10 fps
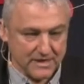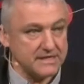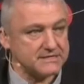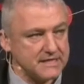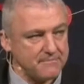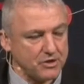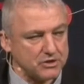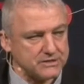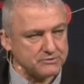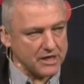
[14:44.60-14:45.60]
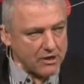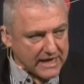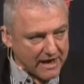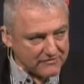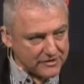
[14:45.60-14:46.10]
You see, because there was no
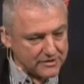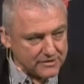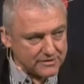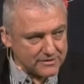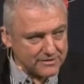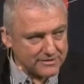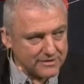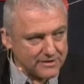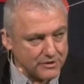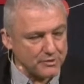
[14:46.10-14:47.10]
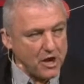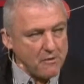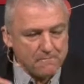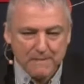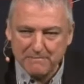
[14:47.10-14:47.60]
covenant, there were
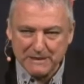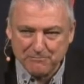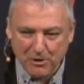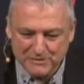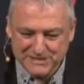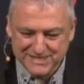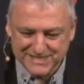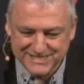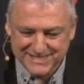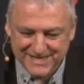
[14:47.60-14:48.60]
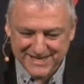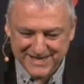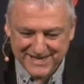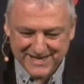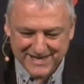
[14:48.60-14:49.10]
no public promises,
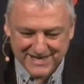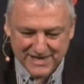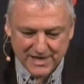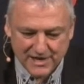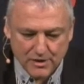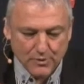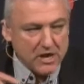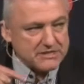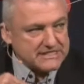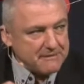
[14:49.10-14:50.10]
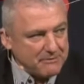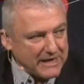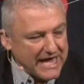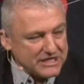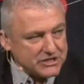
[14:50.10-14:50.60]
there were no
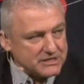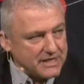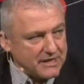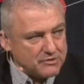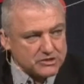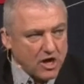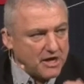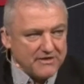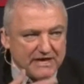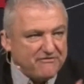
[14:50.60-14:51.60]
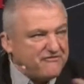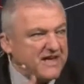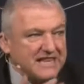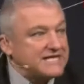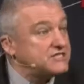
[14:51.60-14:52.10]
stipulations. It was kind of they
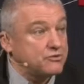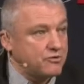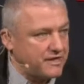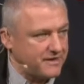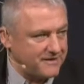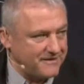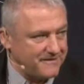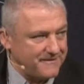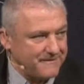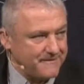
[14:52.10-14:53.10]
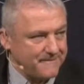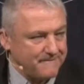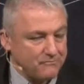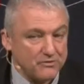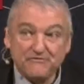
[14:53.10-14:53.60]
fell into it
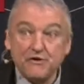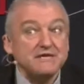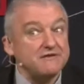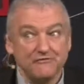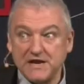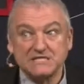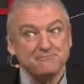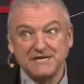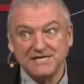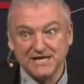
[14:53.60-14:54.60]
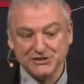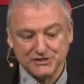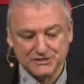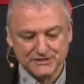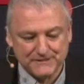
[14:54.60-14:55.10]
with very different
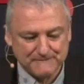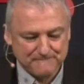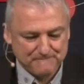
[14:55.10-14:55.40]
expectations.